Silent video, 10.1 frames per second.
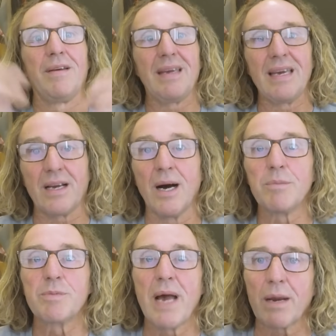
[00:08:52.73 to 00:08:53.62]
it
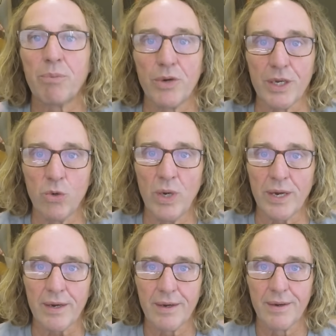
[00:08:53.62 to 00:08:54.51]
comes back pretty
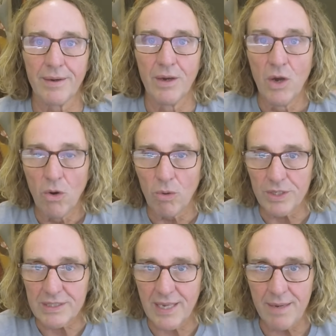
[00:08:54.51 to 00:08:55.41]
quick. Well, the
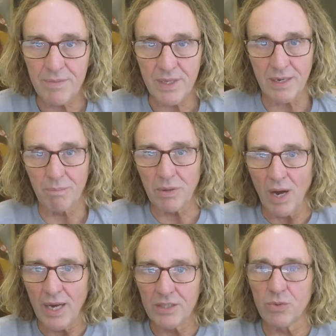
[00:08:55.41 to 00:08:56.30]
same thing
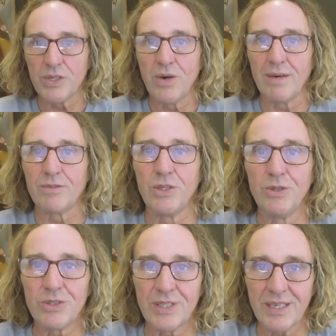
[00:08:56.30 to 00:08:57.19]
applies when you have two
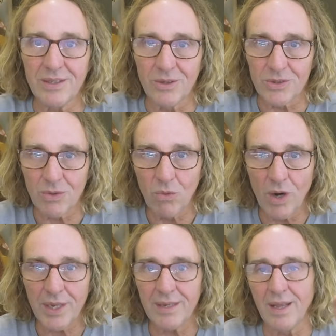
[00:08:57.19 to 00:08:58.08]
signals,
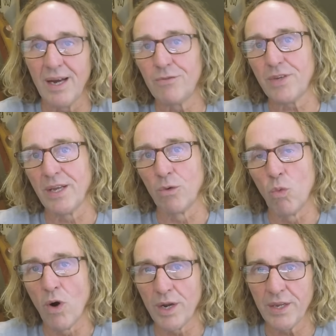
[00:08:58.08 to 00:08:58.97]
one in left and
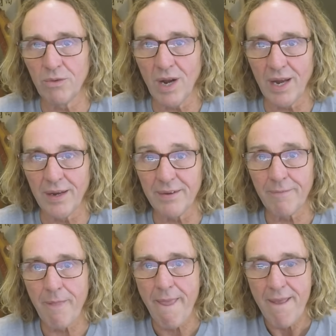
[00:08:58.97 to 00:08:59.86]
one in right,
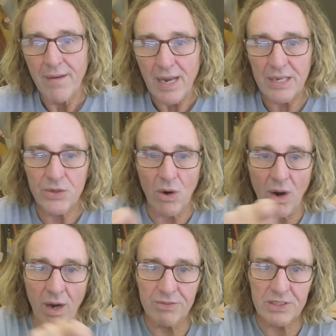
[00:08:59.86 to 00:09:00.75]
and you're
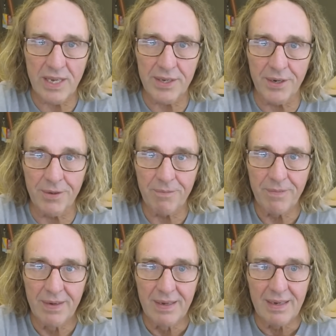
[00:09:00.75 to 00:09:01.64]
off center,
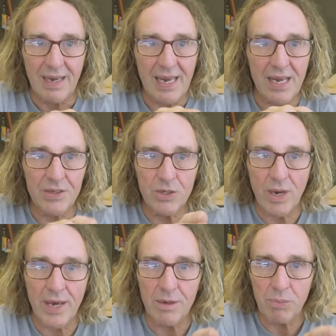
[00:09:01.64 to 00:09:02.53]
and you're at a